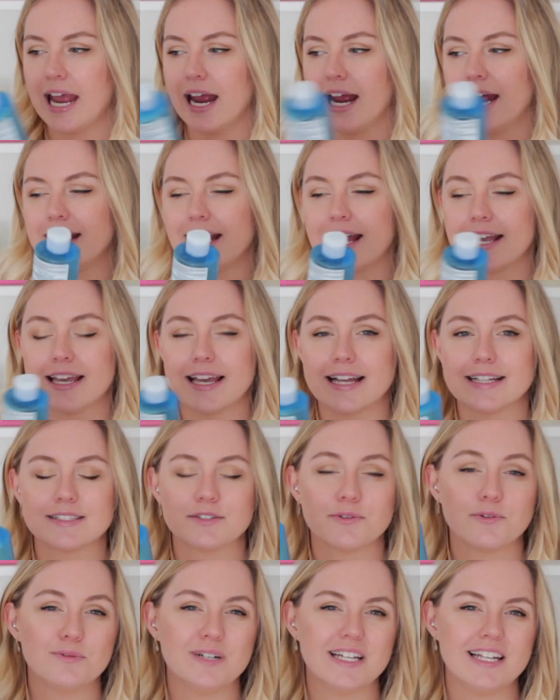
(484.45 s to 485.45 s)
and I
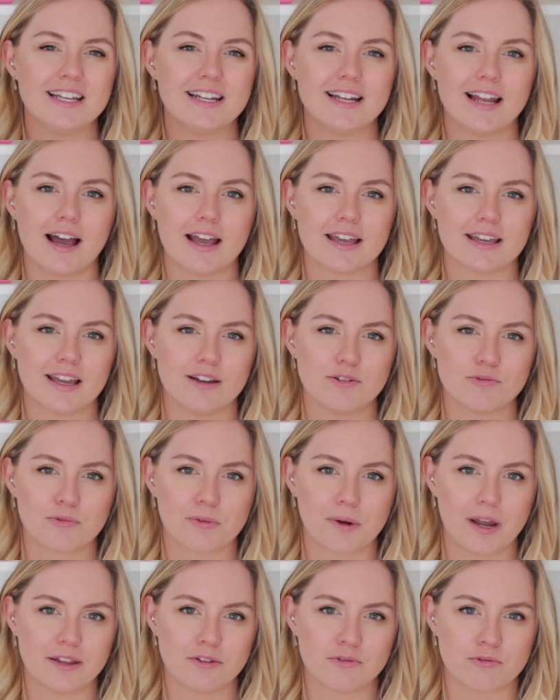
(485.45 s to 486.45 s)
get really like
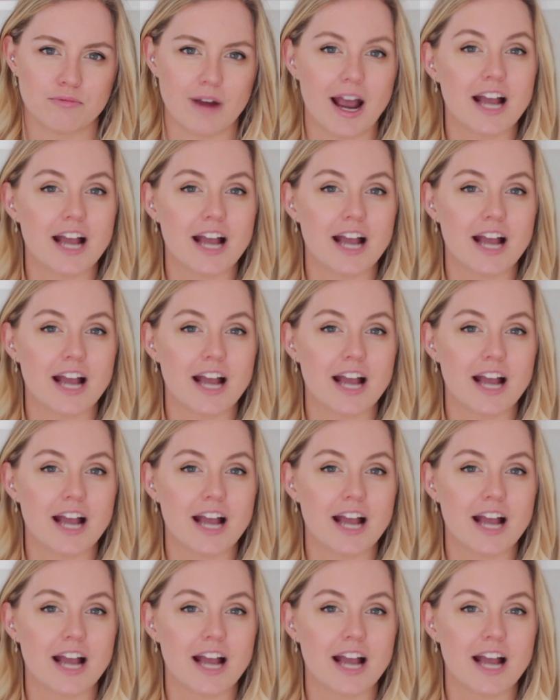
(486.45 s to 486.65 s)
red